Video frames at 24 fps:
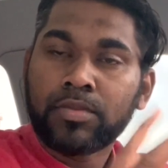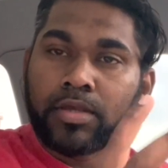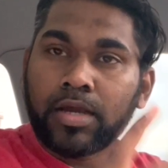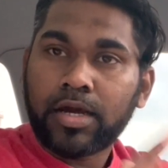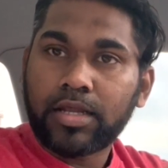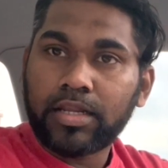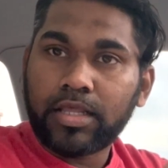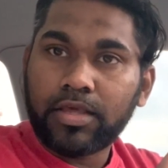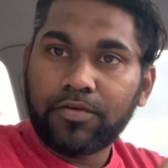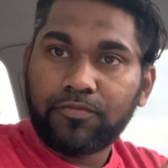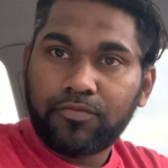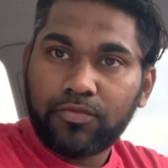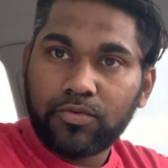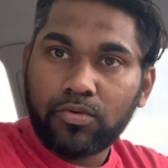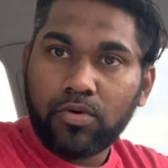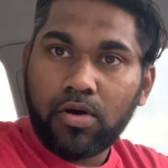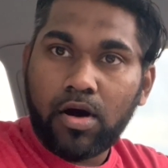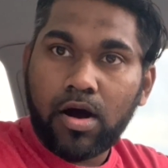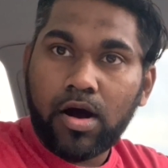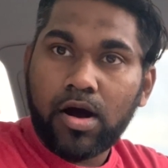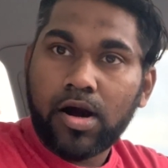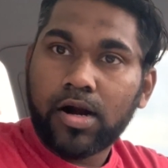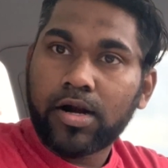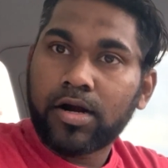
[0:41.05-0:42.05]
And if you
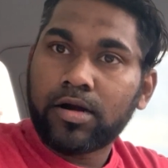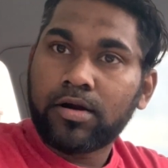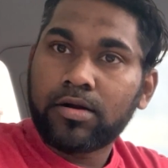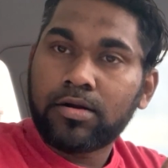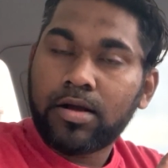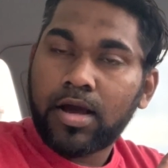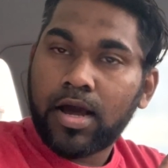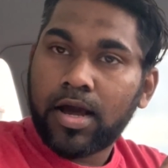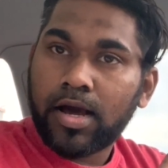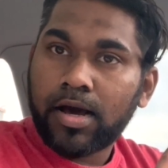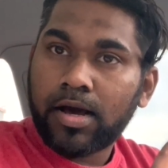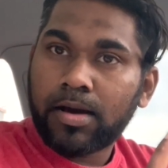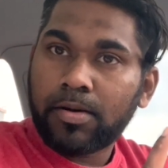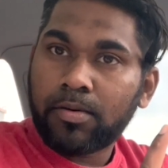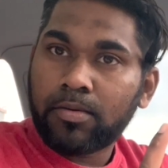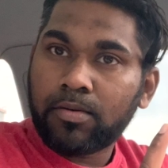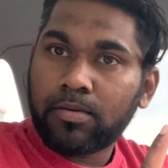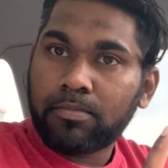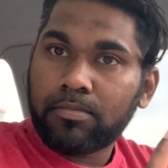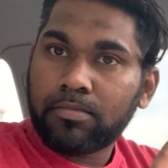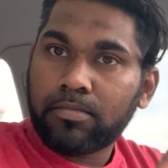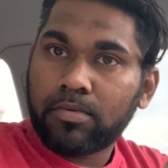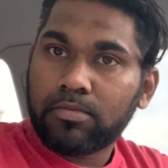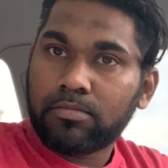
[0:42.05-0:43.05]
are
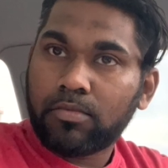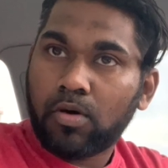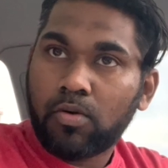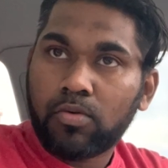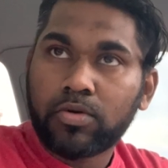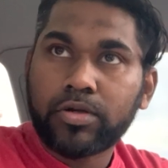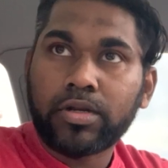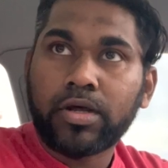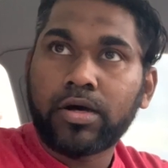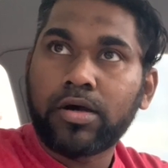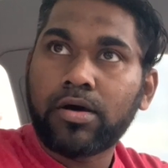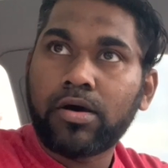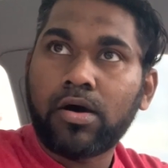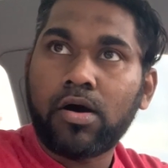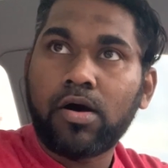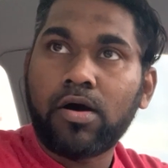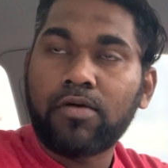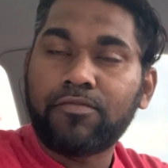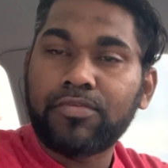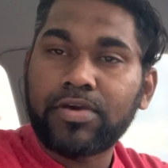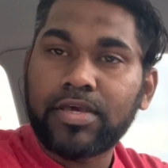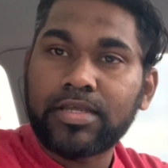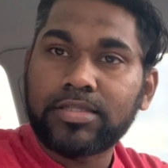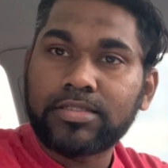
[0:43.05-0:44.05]
owner
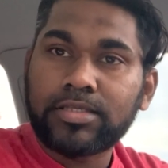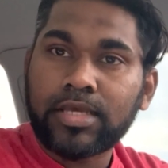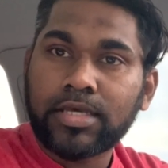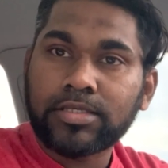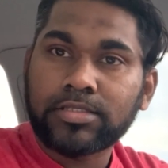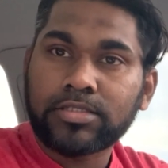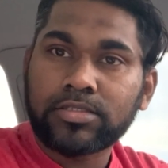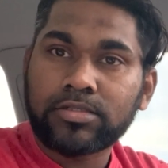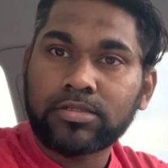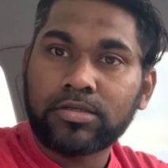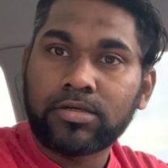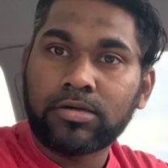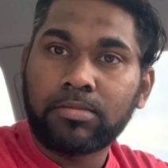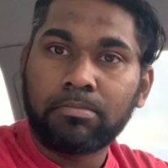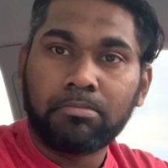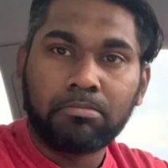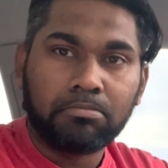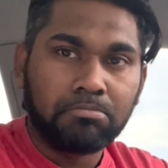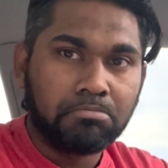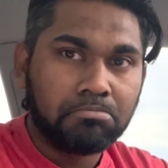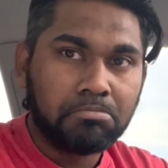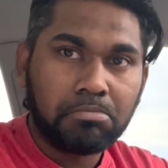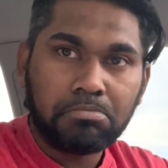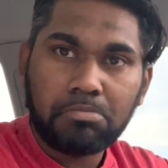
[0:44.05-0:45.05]
of a Tesla,
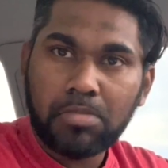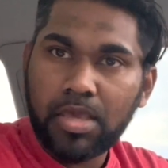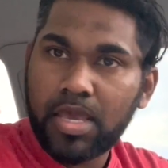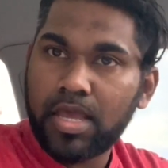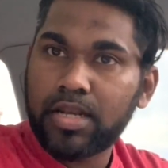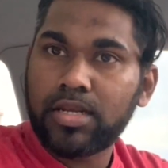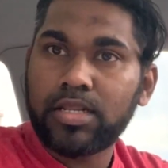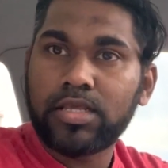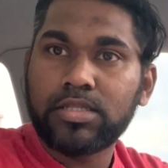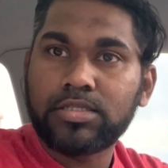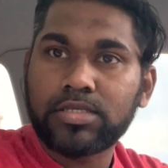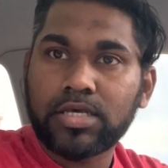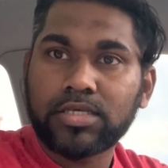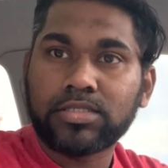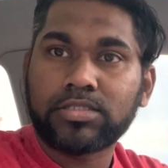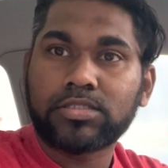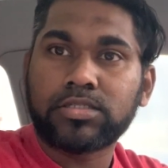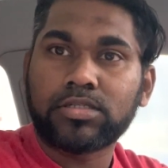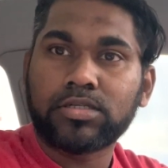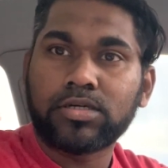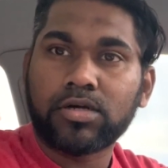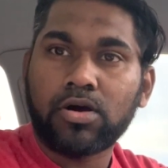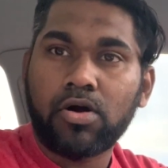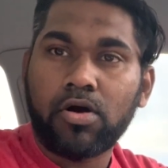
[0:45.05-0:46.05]
any
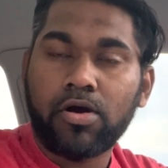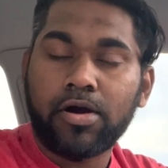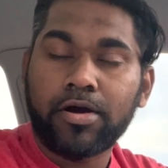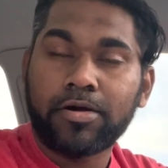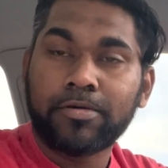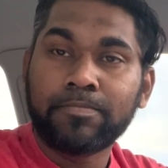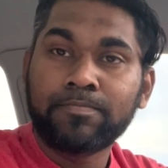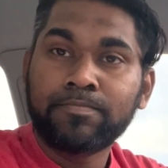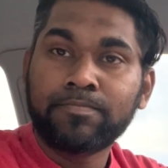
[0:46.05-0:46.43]
Tesla car,